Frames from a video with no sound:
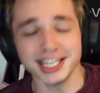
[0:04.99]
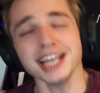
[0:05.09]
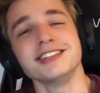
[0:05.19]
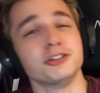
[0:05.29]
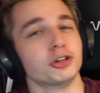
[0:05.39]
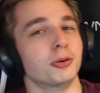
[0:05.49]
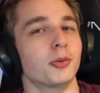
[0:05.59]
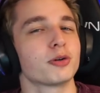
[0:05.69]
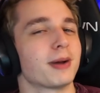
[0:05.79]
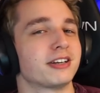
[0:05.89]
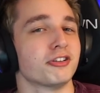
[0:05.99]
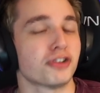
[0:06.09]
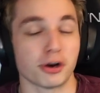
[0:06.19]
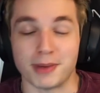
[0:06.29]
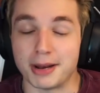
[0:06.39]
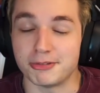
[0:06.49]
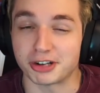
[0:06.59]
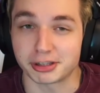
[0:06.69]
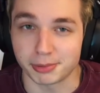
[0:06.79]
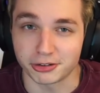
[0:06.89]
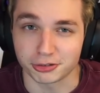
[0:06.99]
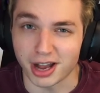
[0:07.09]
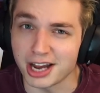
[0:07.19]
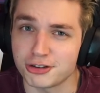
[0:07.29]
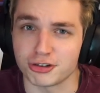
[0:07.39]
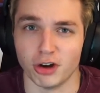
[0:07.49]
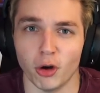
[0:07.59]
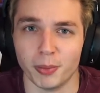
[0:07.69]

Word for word: Ladies and gentlemen, welcome back to the channel. My name is Jake the Buster. iShinobi.